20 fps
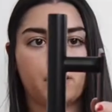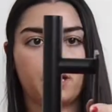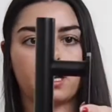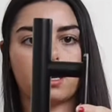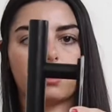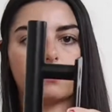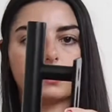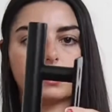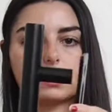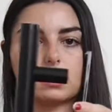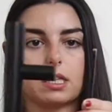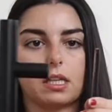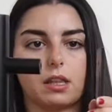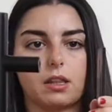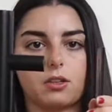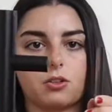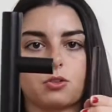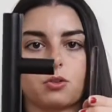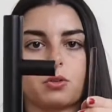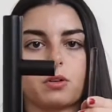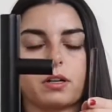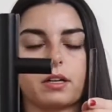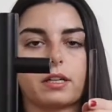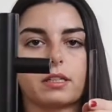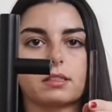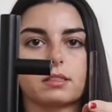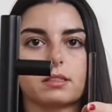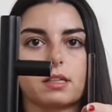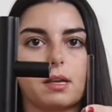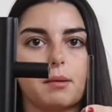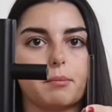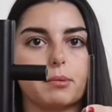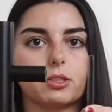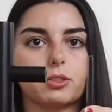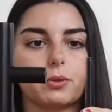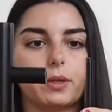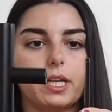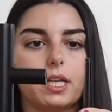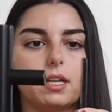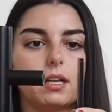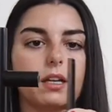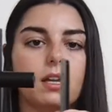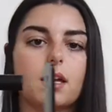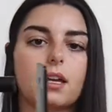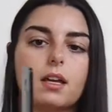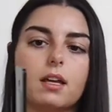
and obviously the door is in between.